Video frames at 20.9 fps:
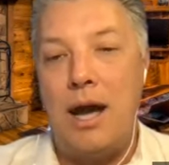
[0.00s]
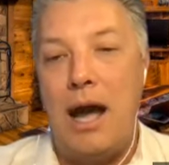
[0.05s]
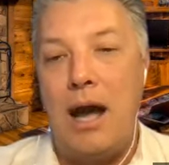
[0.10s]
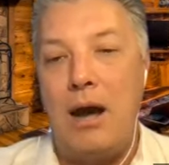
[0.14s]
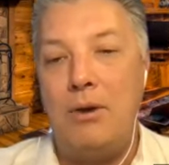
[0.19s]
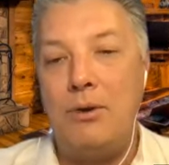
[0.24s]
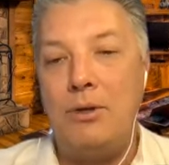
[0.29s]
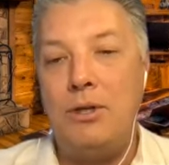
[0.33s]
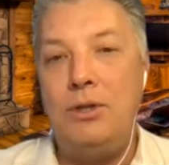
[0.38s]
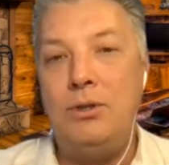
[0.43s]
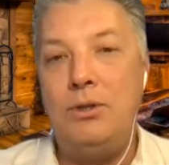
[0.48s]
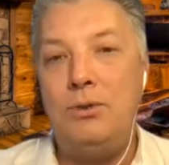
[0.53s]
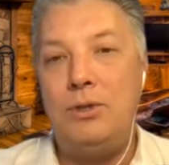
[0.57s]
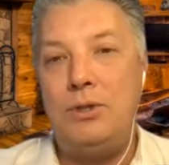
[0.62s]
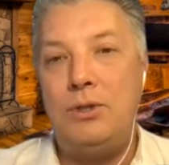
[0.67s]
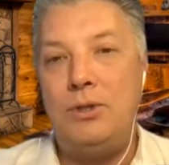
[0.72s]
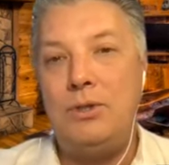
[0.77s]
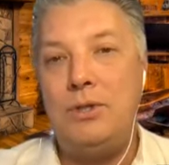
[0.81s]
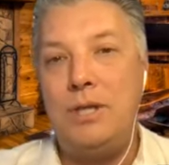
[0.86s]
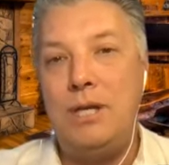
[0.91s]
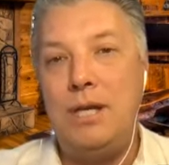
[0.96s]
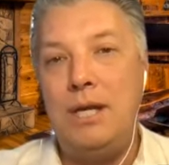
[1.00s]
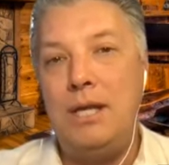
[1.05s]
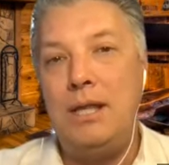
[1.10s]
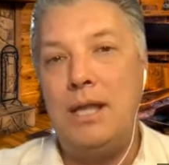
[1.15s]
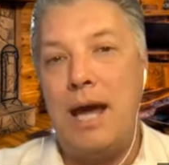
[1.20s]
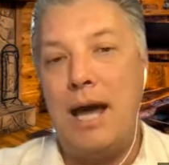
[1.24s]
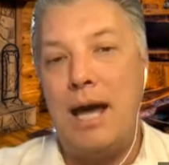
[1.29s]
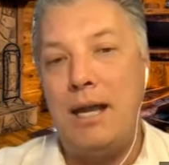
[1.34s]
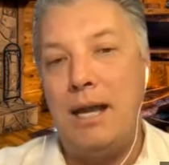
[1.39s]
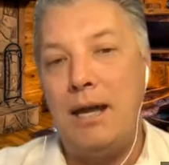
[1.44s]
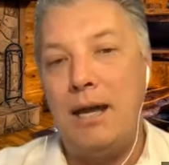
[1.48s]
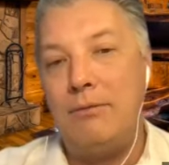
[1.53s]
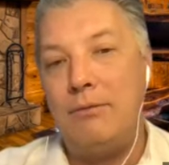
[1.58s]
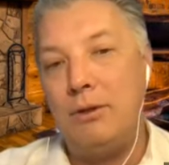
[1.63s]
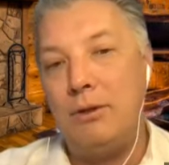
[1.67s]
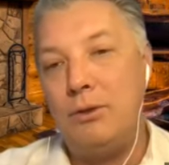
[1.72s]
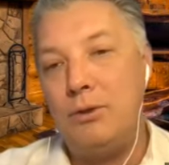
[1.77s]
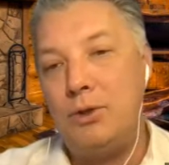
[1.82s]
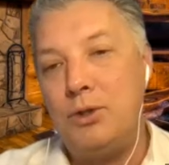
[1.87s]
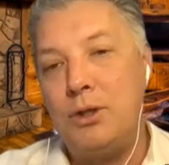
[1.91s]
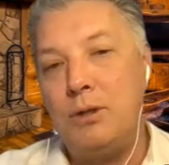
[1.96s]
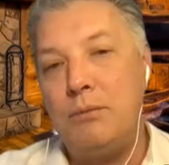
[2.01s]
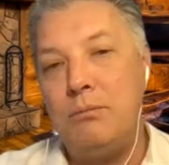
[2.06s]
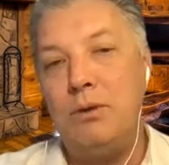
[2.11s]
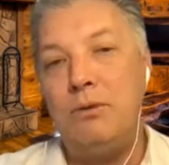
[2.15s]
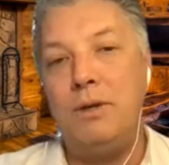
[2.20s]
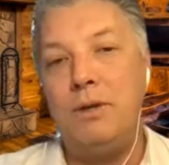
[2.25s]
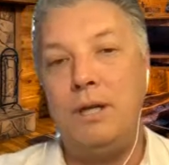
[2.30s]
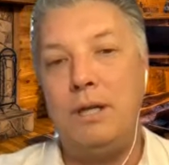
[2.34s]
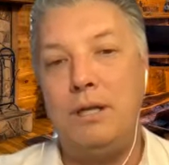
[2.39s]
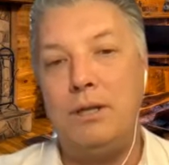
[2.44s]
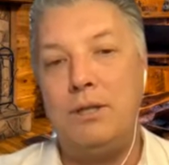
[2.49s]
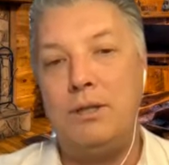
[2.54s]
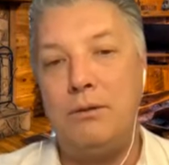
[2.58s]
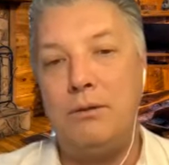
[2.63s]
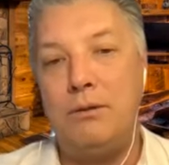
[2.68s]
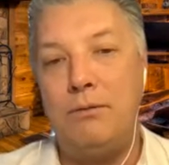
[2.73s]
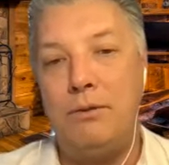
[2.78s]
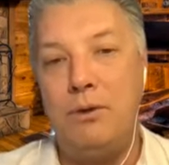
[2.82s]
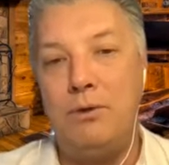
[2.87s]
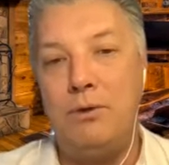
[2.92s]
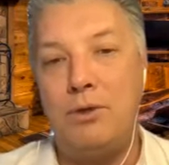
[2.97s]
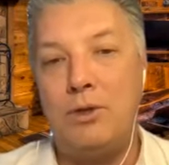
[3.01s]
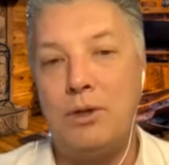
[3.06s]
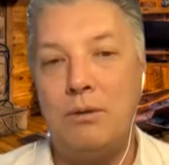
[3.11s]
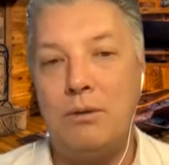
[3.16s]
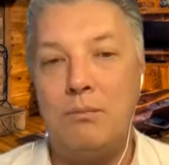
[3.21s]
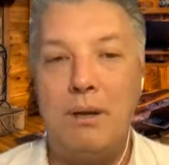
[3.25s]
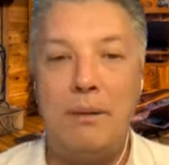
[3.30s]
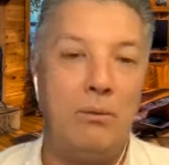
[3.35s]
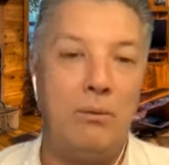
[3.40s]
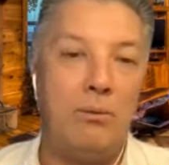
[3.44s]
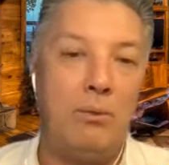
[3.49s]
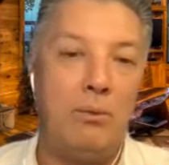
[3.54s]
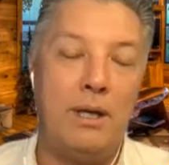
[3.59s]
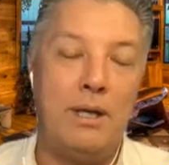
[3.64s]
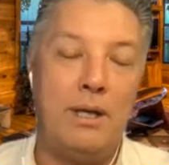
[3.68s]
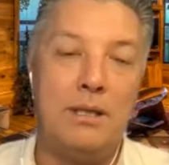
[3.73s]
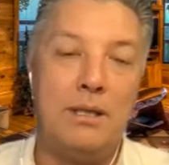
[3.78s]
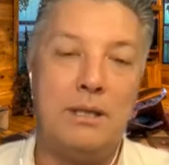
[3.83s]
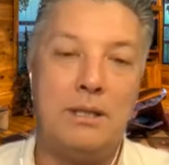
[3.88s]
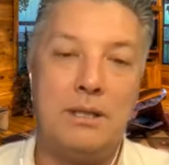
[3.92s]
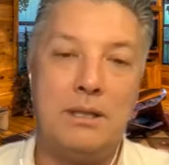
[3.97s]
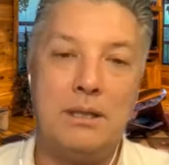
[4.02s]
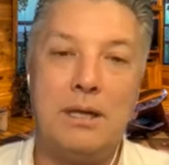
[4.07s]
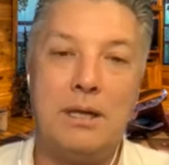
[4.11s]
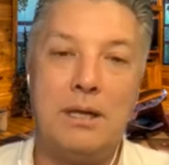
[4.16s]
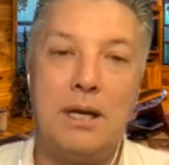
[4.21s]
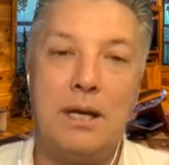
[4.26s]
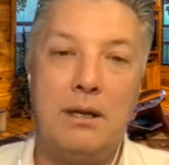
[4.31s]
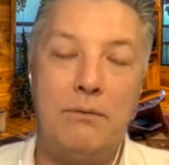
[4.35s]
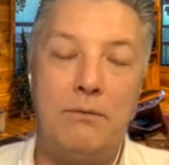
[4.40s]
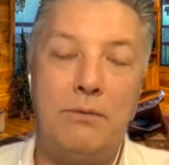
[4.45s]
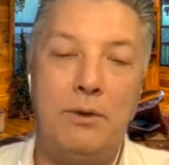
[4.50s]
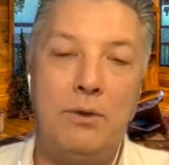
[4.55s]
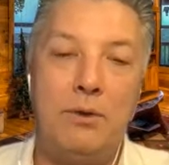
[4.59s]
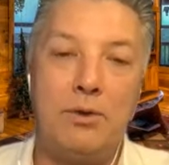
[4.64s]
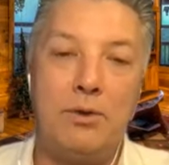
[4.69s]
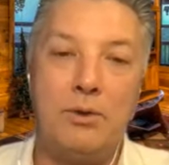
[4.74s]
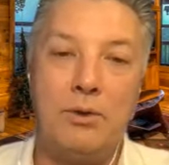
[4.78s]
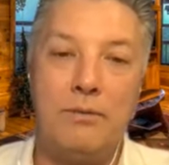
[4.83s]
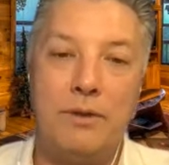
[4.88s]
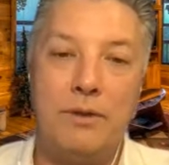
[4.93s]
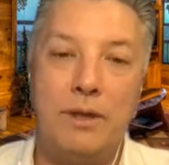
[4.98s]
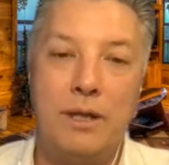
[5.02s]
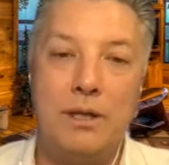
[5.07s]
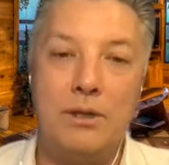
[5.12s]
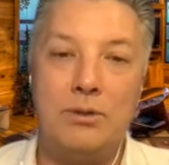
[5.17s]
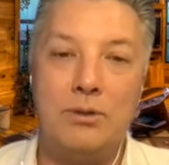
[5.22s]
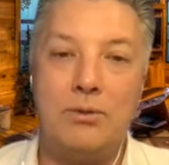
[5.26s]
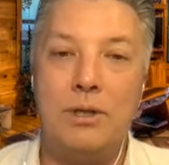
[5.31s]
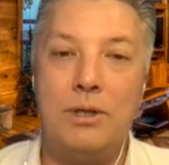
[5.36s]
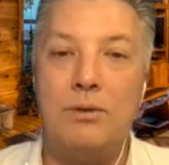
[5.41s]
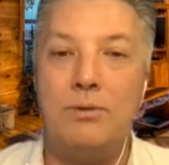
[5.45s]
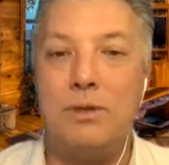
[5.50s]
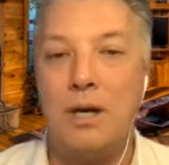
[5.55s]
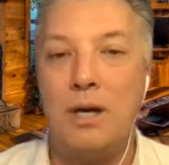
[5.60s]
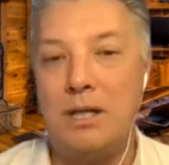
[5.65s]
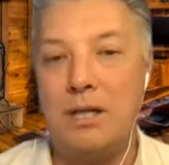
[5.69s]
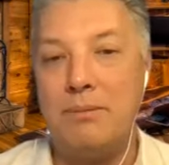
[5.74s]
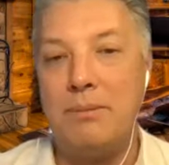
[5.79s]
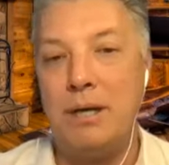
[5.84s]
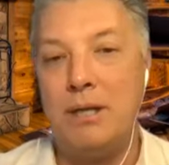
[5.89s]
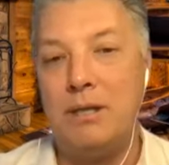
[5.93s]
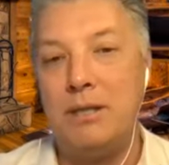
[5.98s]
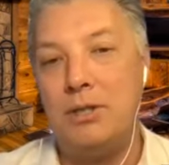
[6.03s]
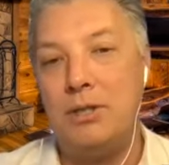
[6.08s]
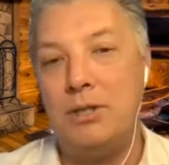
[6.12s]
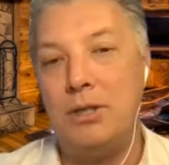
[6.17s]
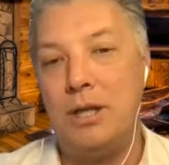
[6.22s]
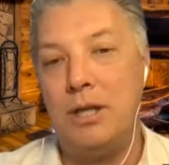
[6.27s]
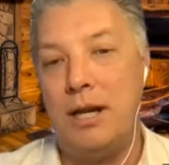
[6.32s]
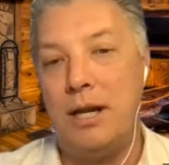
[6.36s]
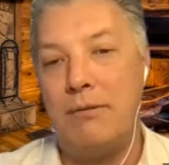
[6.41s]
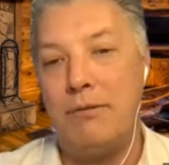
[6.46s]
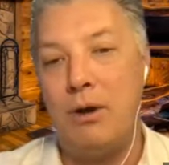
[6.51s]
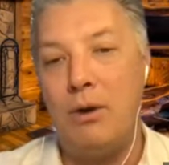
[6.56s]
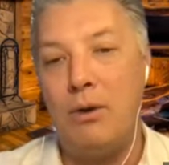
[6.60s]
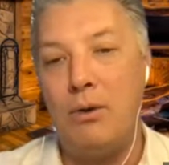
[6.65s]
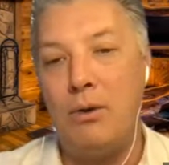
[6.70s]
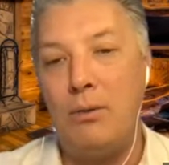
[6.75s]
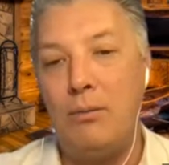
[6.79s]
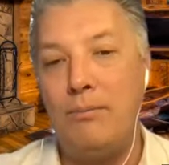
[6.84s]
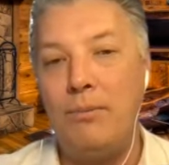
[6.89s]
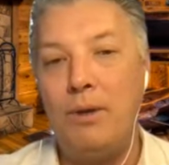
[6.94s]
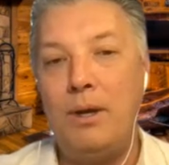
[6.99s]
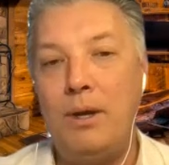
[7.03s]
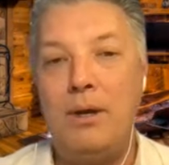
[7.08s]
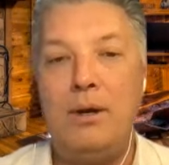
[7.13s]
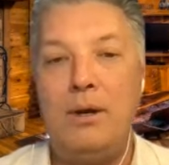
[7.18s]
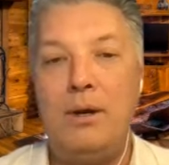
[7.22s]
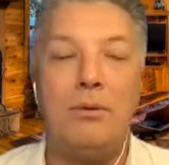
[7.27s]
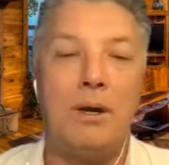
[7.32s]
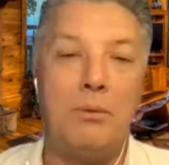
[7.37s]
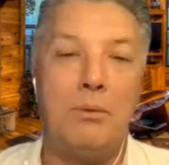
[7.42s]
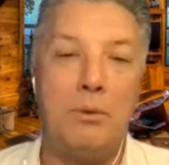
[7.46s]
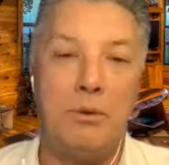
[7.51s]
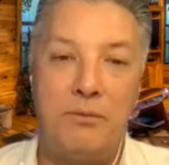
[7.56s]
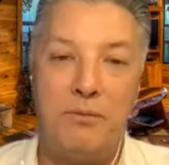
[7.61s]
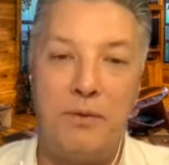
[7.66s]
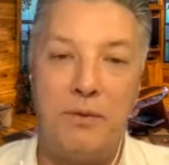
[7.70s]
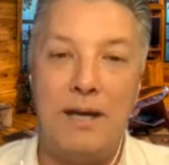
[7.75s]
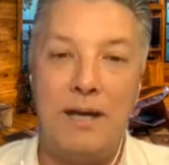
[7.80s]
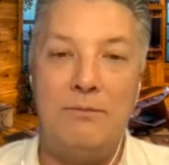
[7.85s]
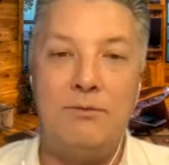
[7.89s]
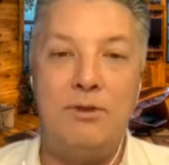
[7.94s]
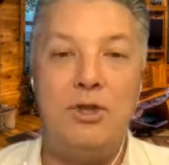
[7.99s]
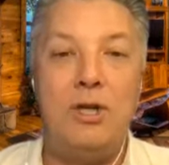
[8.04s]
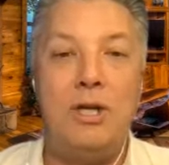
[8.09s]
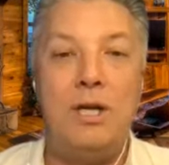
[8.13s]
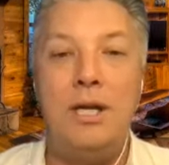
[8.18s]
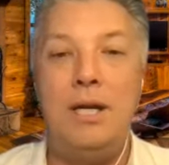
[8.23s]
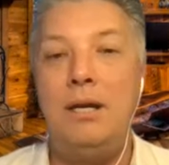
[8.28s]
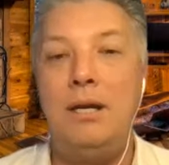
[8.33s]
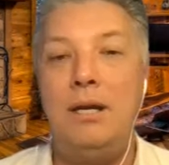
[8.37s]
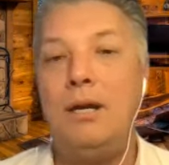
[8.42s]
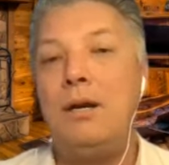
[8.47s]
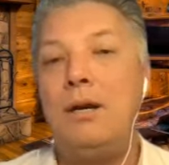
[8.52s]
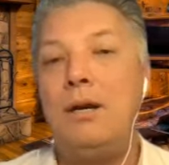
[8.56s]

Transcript: How do you see that evolution moving into the future? And maybe what is kind of the future of the industry? You talked about digital out of home, right? With 5G,